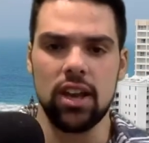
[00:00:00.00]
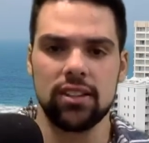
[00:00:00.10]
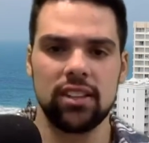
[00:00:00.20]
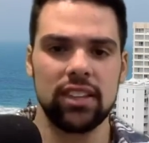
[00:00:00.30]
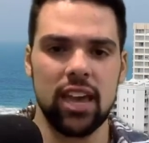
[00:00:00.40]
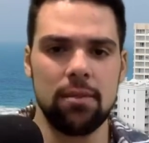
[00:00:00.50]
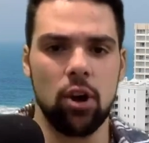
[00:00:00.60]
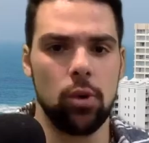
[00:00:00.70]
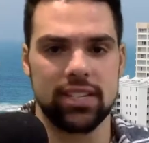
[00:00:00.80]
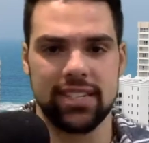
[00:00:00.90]
Did the game
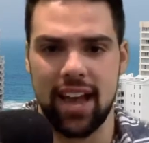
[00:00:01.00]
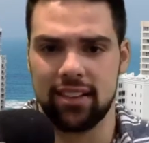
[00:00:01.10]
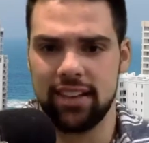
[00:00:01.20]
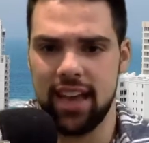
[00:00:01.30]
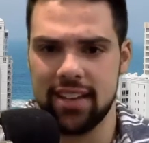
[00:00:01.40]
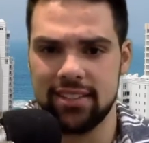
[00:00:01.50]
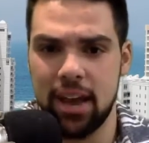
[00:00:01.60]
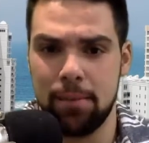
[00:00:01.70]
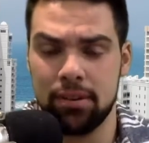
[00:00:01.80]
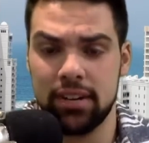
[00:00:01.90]
go exactly as I
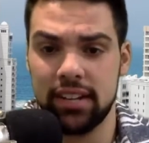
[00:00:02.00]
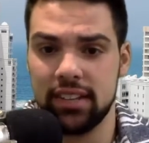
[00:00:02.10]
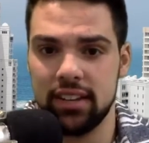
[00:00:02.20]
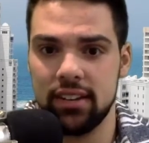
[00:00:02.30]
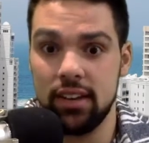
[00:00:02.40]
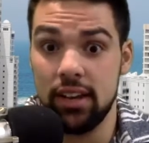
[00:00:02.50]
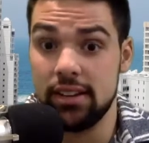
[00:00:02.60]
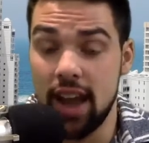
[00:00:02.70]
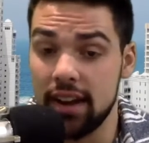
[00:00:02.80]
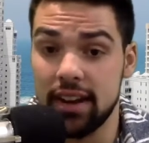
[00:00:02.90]
predicted?
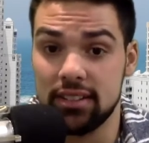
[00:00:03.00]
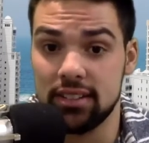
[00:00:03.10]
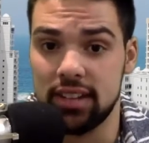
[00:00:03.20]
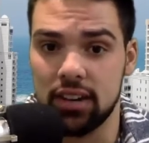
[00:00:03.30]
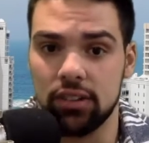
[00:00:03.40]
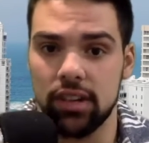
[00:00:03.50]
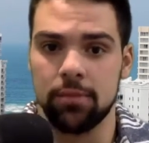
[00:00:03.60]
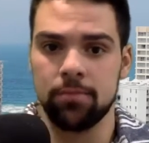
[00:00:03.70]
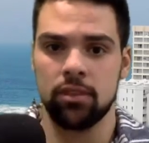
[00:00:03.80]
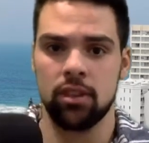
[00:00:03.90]
Not necessarily.
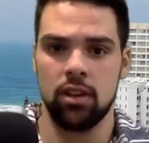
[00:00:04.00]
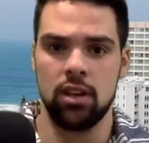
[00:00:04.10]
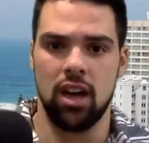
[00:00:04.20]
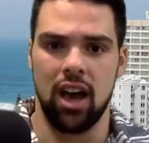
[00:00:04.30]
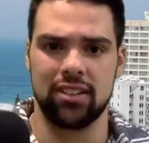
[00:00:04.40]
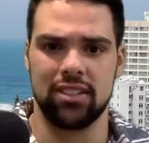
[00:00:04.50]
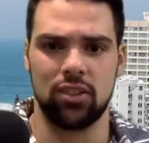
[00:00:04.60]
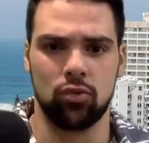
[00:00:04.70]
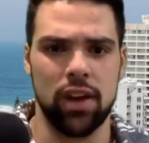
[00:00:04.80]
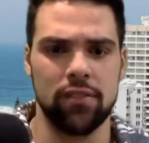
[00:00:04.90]
I said
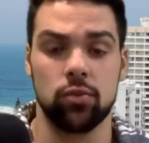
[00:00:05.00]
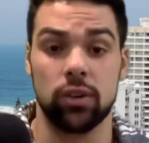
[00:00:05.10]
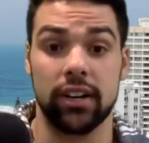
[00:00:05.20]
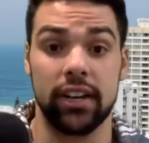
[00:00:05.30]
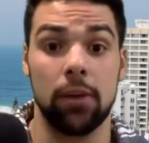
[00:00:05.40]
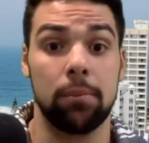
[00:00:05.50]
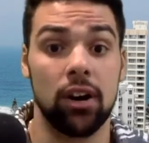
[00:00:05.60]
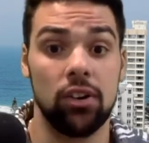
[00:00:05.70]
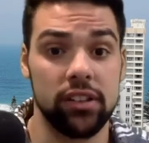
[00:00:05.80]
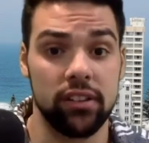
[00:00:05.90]
the Ravens were going to get up
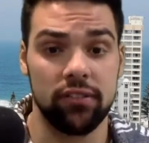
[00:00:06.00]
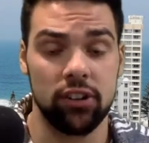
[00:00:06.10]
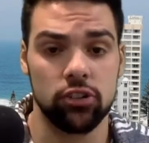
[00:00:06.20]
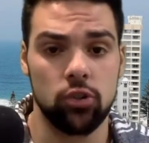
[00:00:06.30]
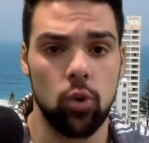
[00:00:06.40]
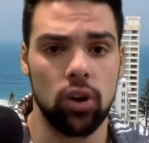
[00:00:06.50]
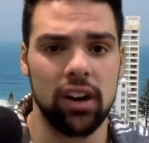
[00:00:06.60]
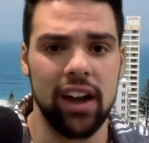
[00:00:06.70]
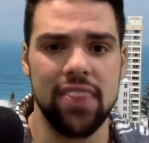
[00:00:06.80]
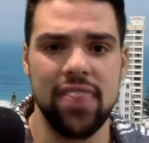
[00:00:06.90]
early in the first quarter,
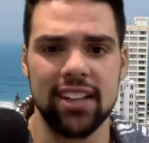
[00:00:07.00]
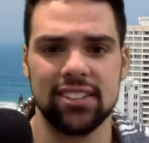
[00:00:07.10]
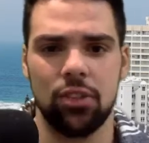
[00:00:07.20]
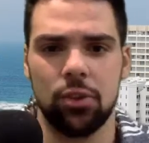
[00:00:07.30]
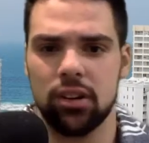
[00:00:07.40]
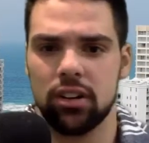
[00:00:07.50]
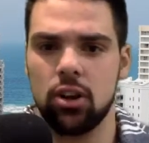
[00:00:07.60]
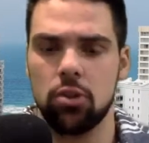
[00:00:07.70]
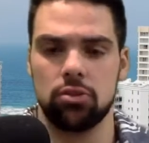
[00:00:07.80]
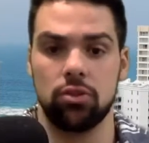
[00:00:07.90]
and that's how they were going to
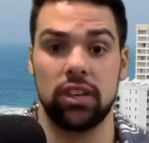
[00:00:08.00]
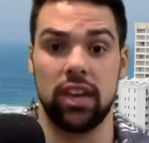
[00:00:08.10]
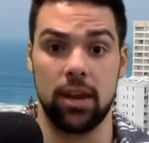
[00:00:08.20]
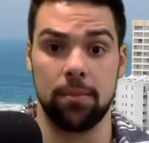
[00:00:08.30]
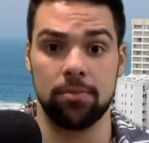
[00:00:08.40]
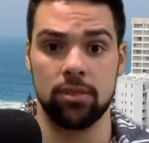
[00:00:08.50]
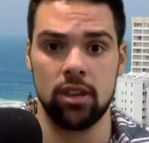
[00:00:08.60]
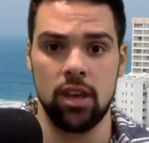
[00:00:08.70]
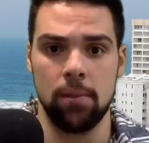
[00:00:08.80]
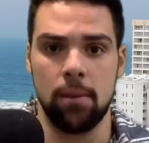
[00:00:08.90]
coast through the game.
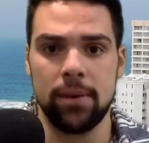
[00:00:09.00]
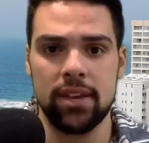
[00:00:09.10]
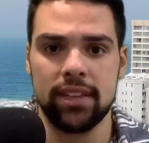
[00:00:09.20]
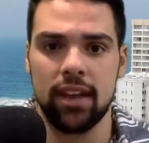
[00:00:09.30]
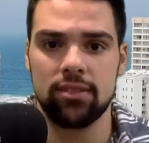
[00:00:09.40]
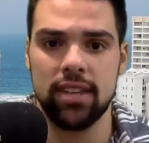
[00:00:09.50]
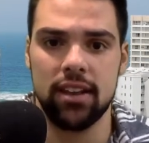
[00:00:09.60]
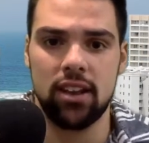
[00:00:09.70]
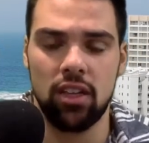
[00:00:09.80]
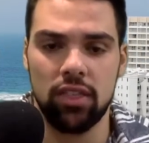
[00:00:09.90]
But being down
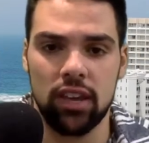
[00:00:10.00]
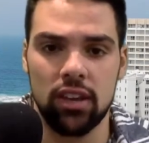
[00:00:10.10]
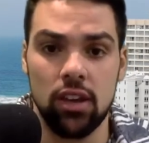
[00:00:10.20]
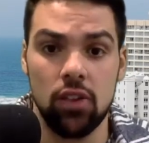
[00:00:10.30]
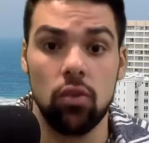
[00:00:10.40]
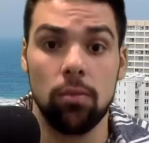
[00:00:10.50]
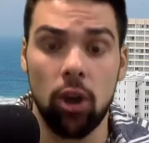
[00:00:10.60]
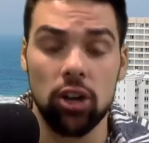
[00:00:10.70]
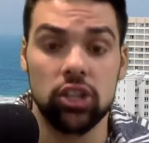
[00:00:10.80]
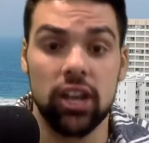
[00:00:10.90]
10-0,
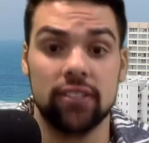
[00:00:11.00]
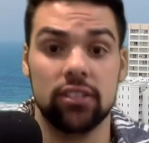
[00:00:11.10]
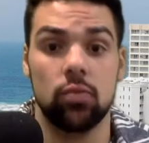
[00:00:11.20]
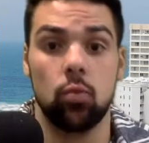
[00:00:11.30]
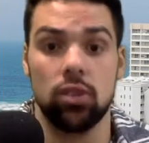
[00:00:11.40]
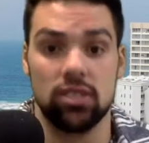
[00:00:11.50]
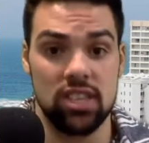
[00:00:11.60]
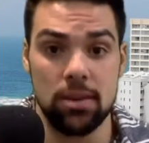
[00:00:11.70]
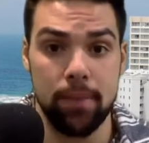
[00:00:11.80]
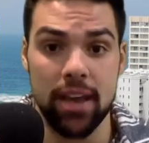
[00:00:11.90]
Lamar Jackson was
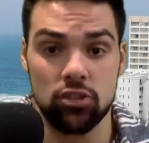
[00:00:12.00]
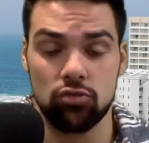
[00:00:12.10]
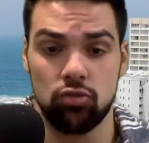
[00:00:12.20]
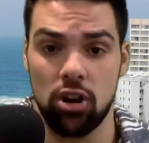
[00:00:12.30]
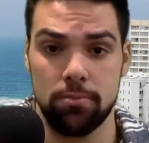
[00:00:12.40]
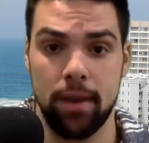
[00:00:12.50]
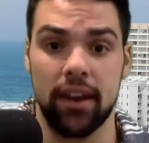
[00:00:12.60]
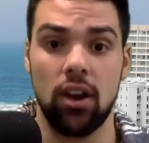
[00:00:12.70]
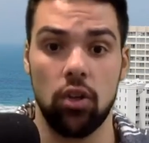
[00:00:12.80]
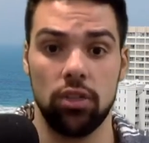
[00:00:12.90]
the best running back
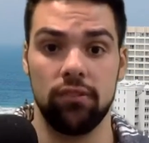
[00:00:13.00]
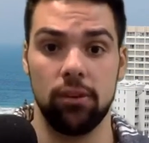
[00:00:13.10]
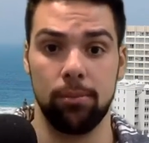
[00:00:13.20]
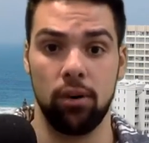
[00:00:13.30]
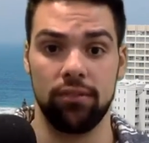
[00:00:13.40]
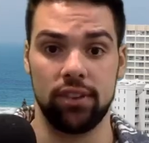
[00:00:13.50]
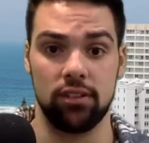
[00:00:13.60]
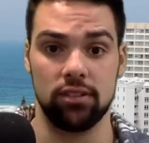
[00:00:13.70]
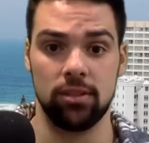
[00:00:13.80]
on the football field.